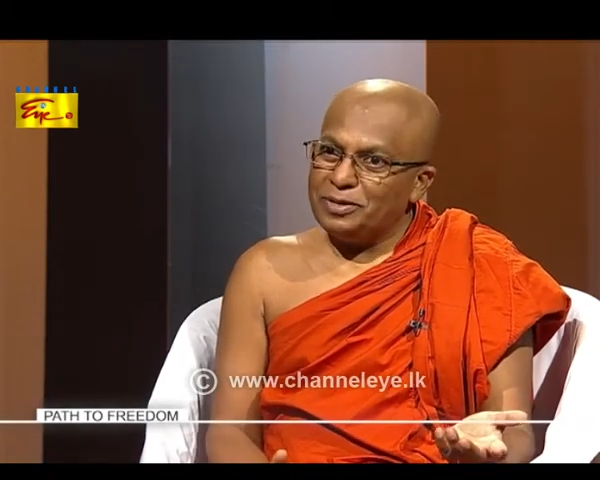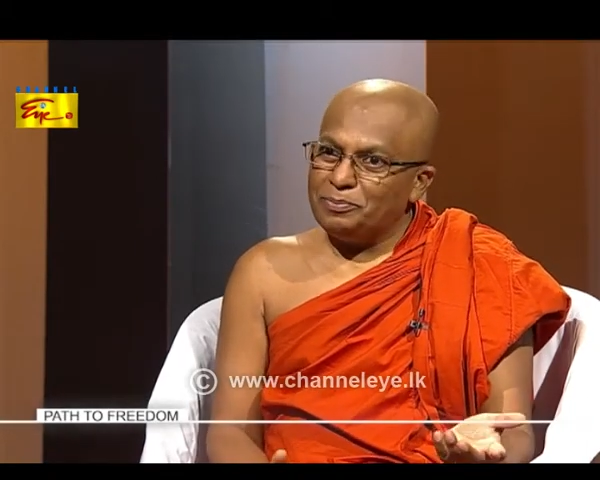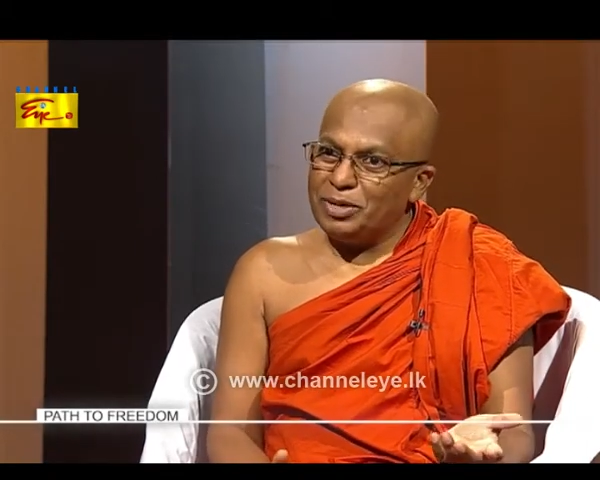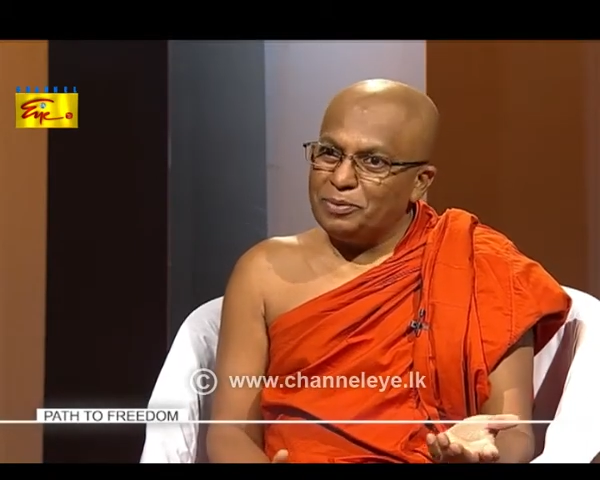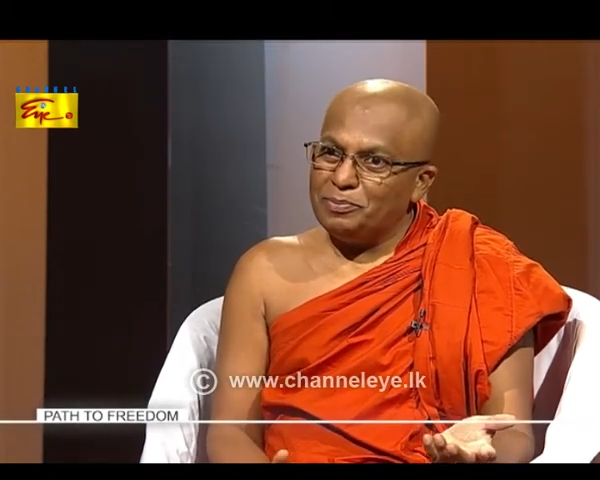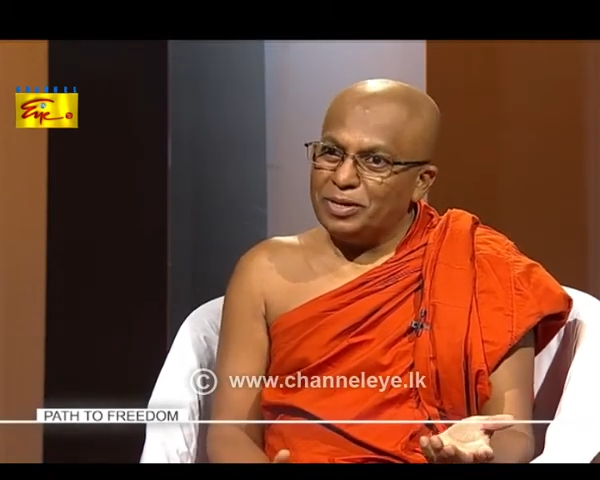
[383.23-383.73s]

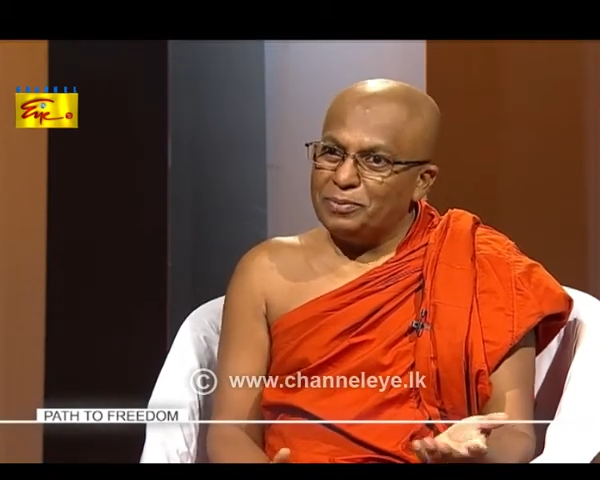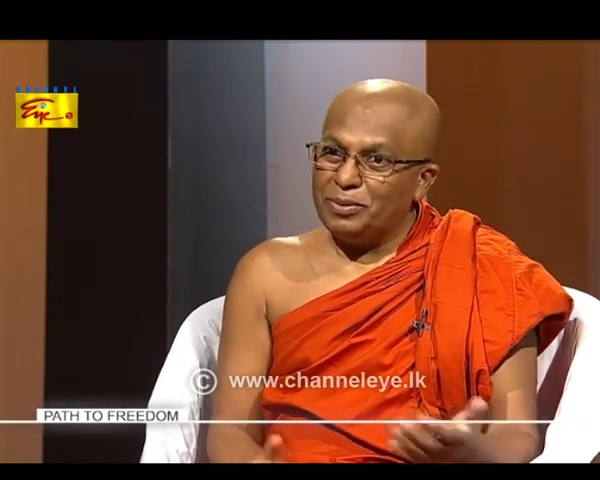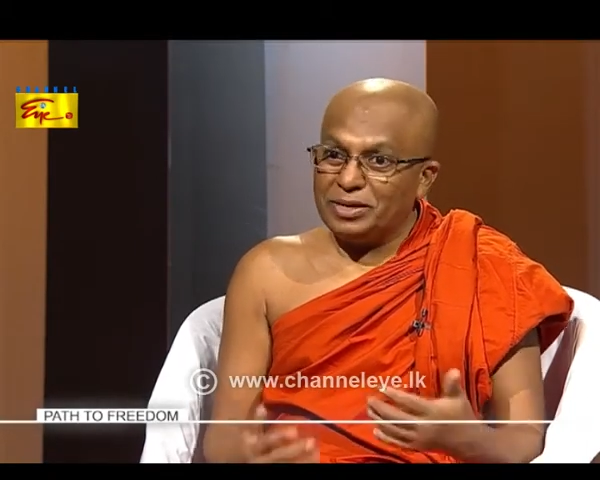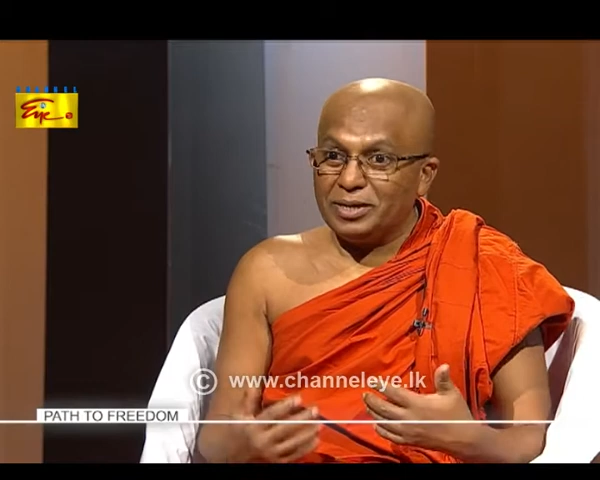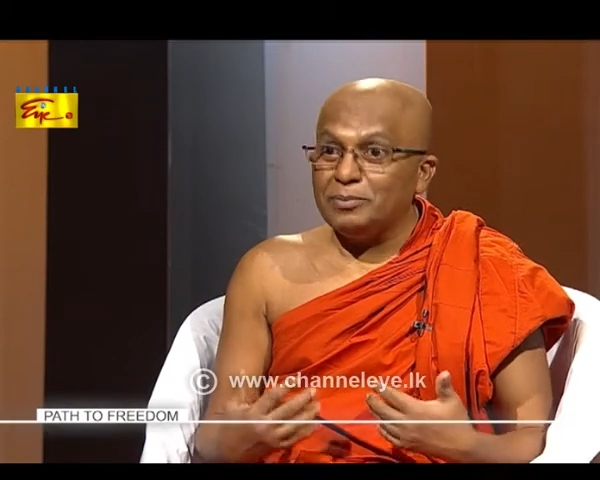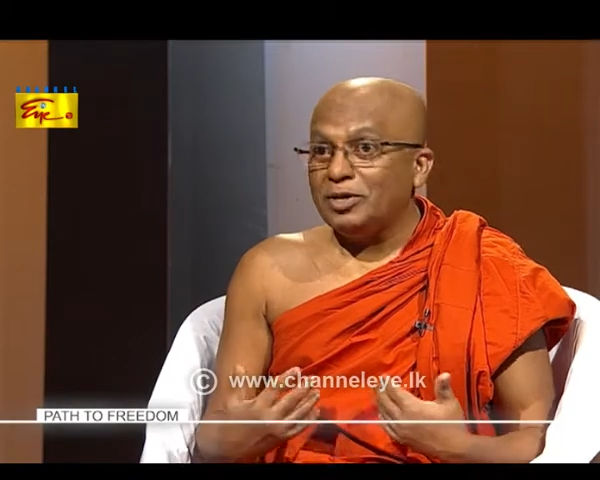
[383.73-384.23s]
people,
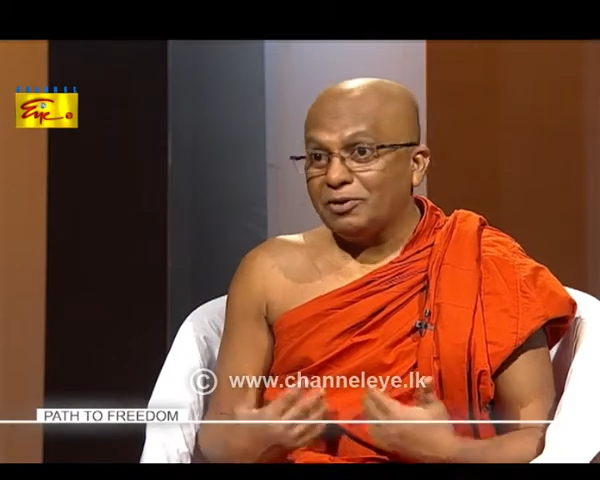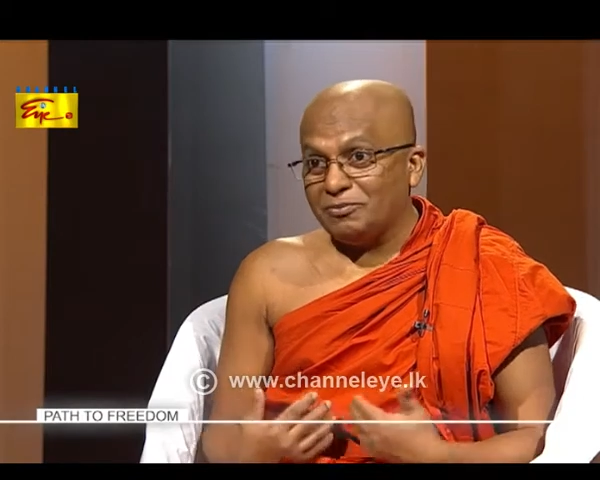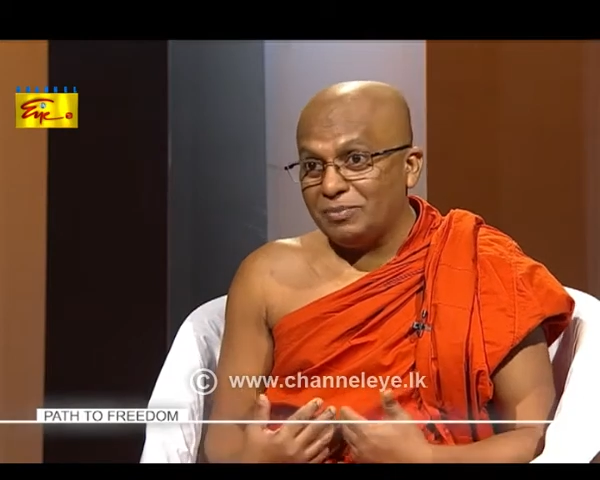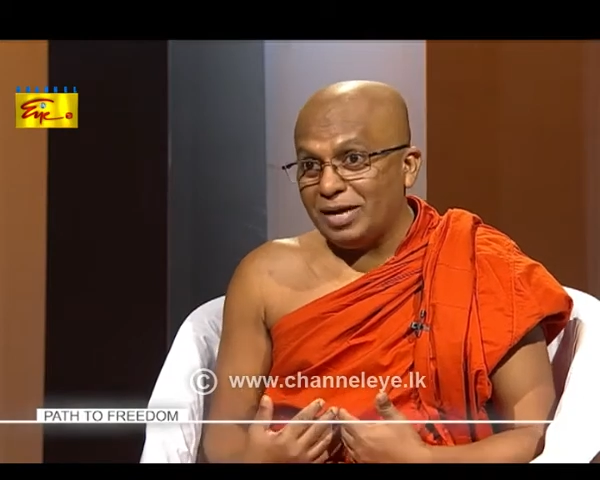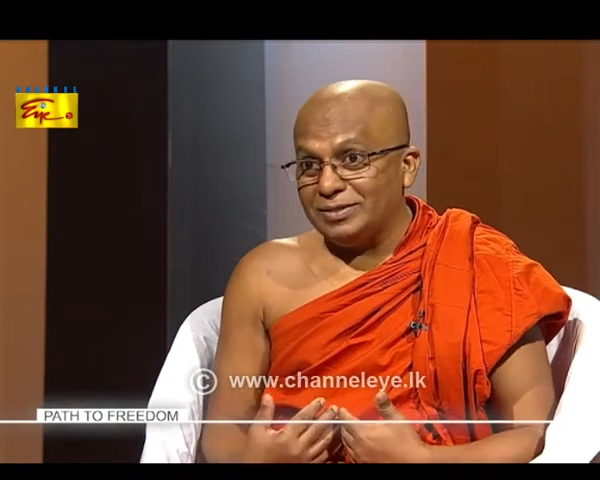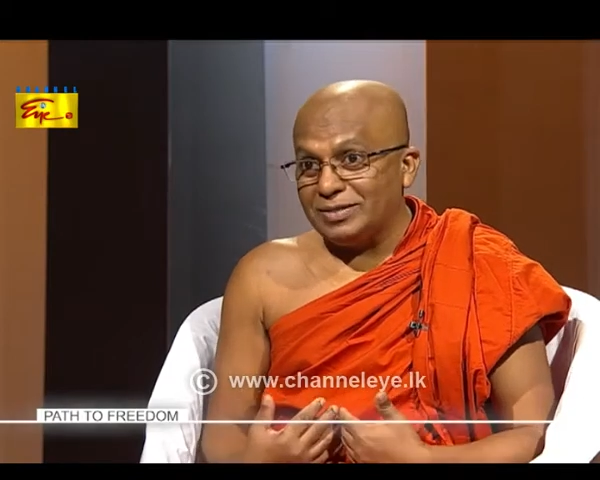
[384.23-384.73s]
betterment of
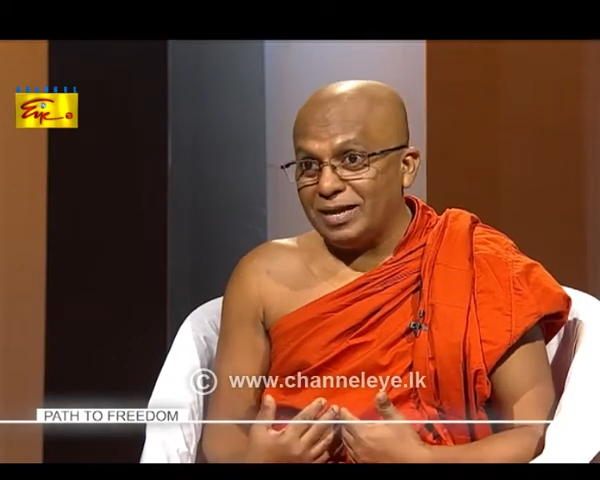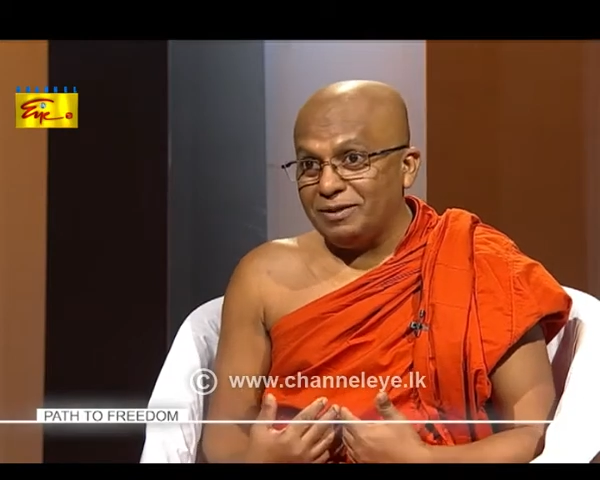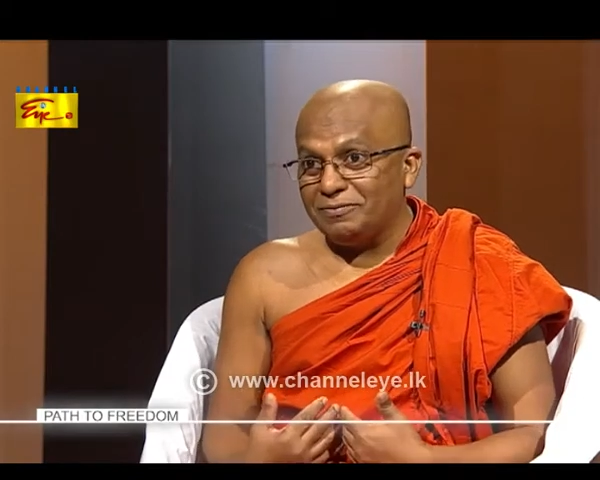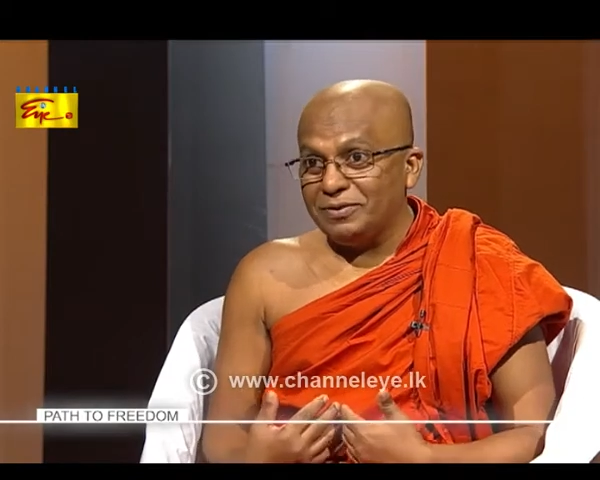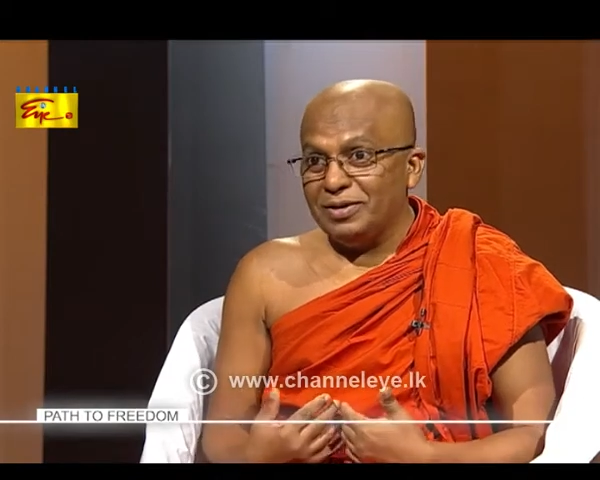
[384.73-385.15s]
myself,